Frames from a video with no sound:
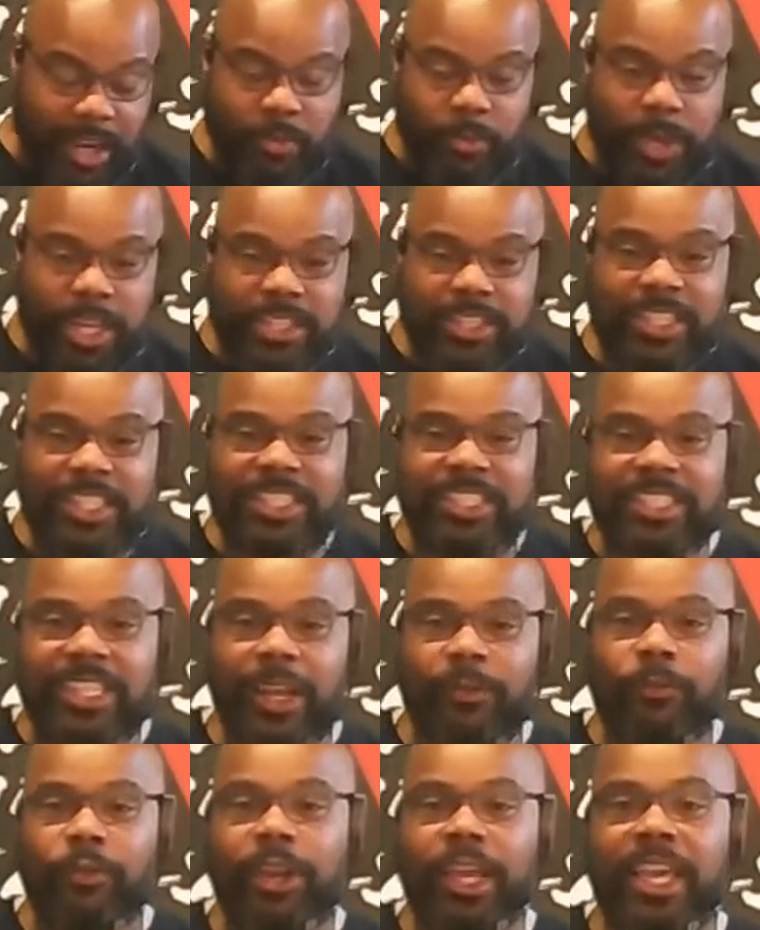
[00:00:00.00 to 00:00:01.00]
reason it's
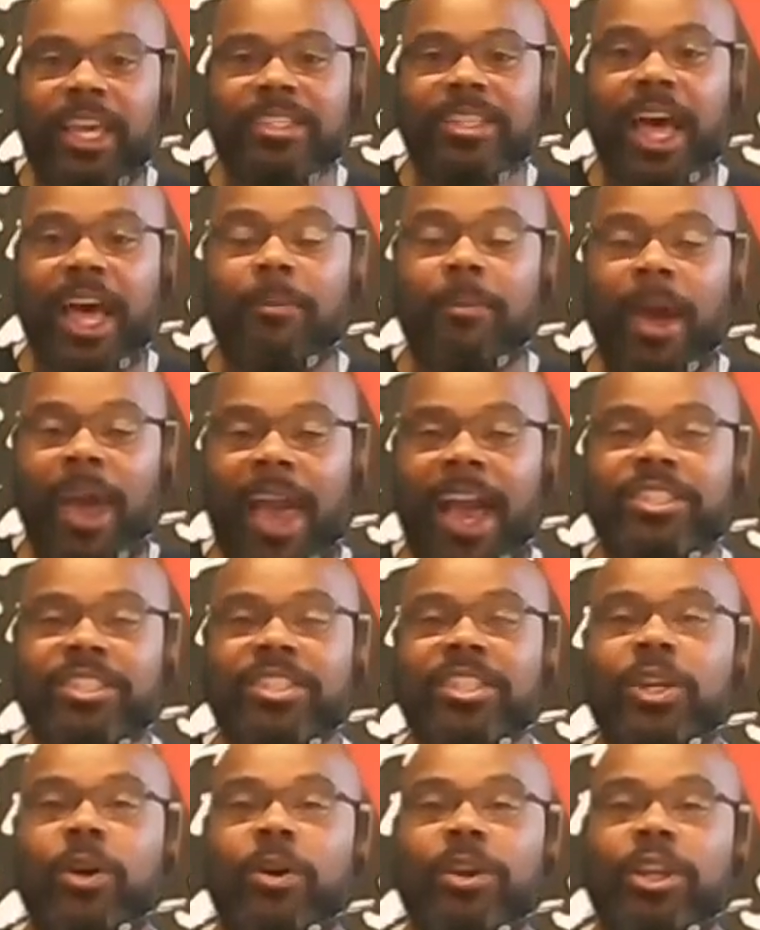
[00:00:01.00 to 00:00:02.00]
different is I'm
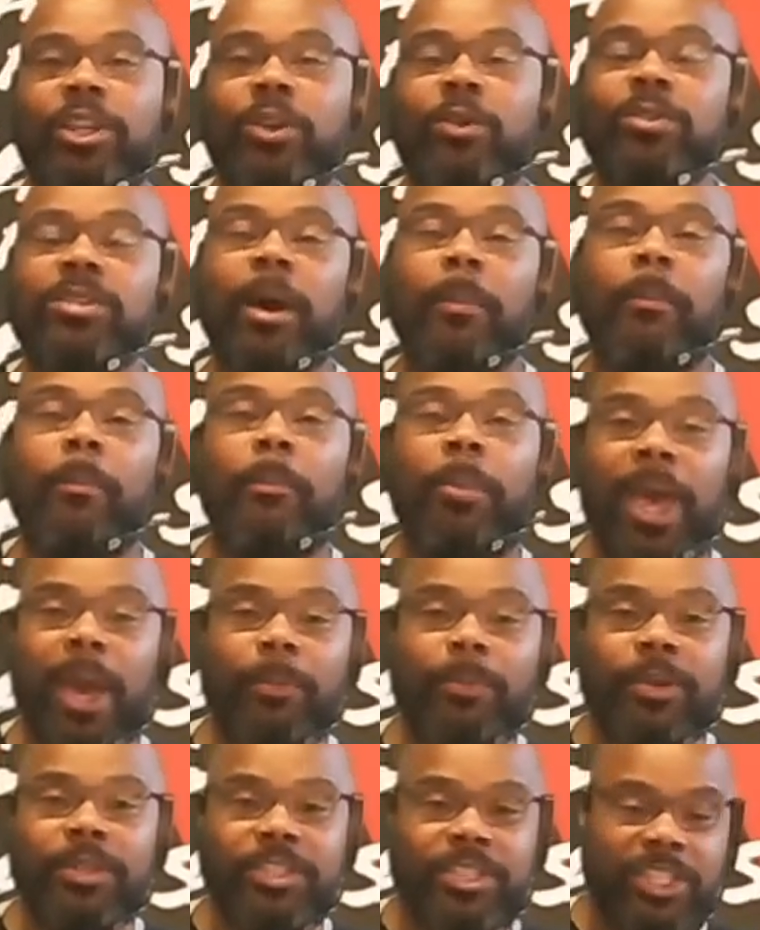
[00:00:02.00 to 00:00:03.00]
actually going to use a
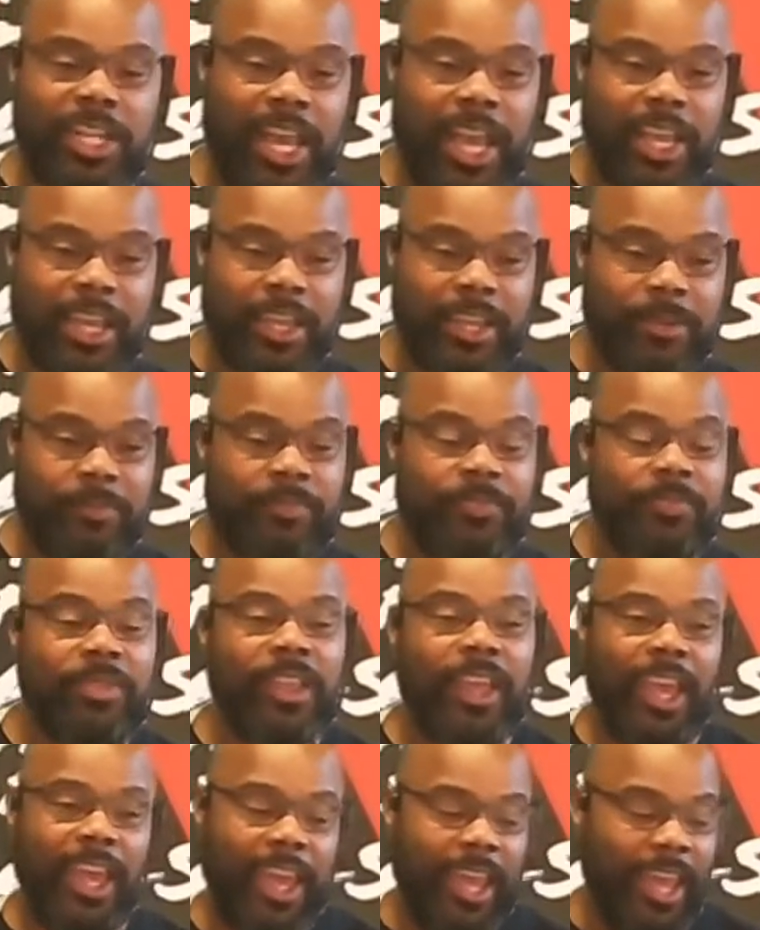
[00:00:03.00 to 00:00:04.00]
pepper jack
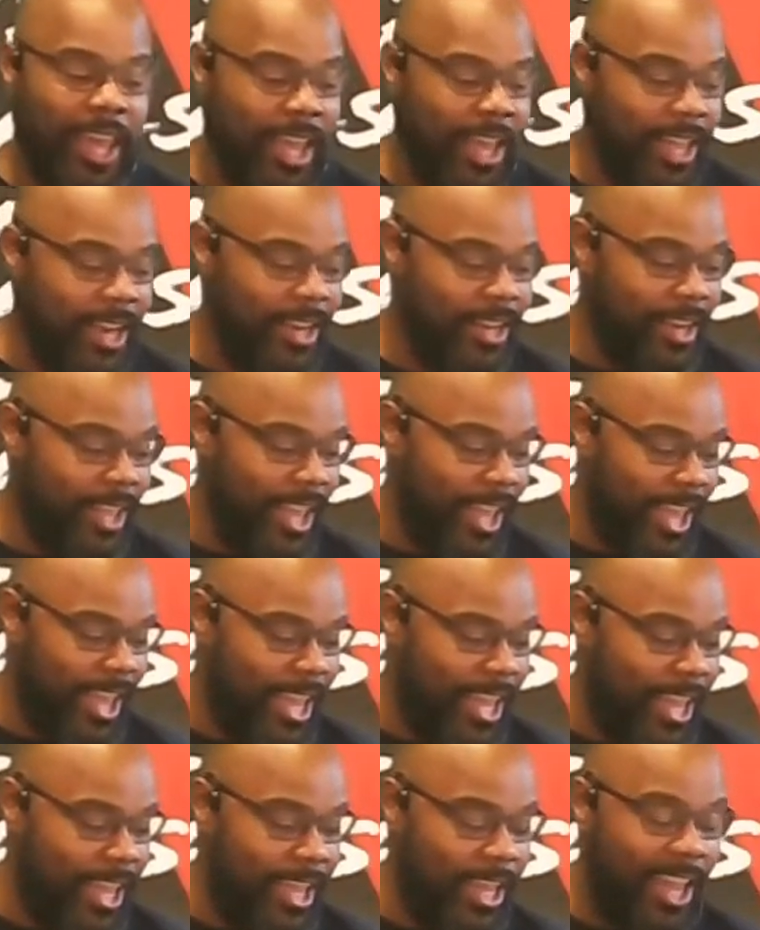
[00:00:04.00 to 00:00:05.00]
and
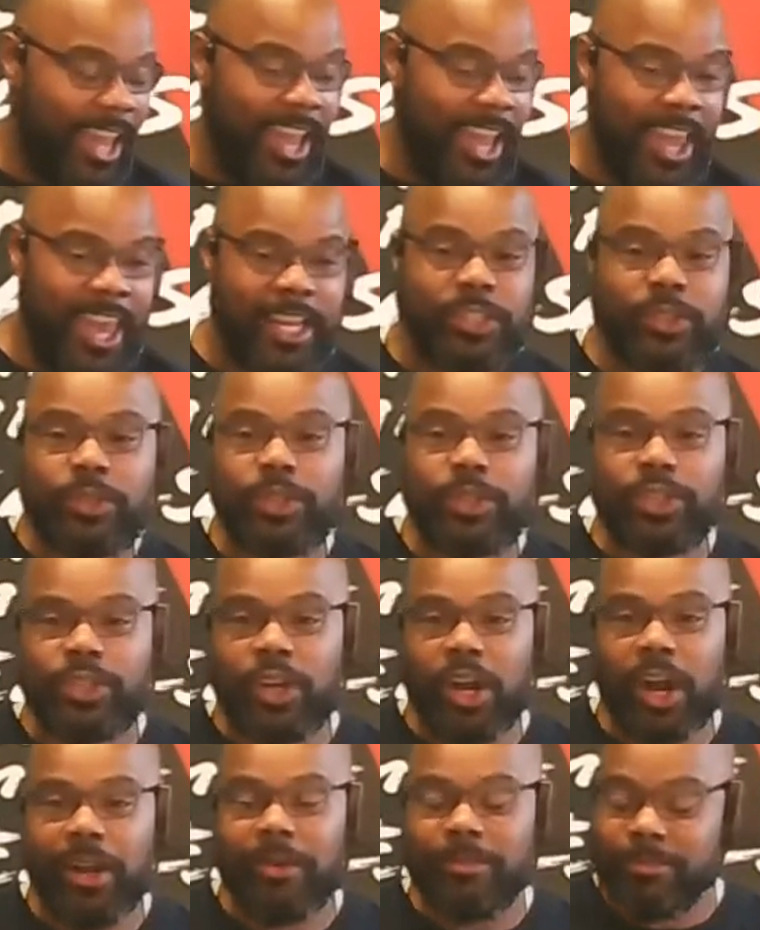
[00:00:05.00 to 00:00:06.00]
a extra
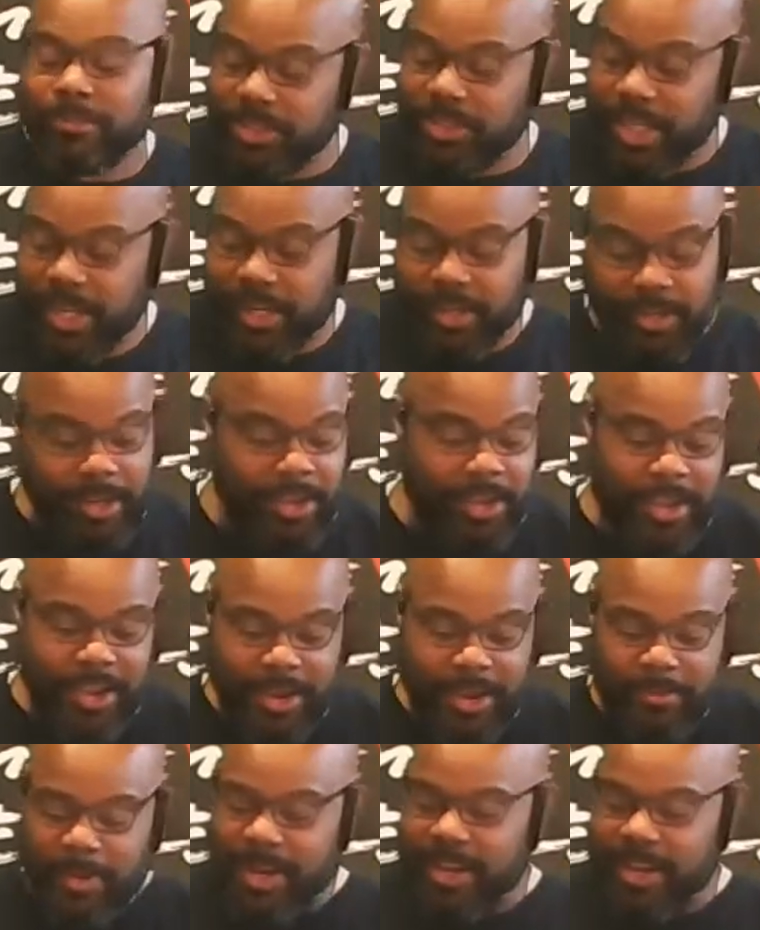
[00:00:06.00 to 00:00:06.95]
sharp cheddar. My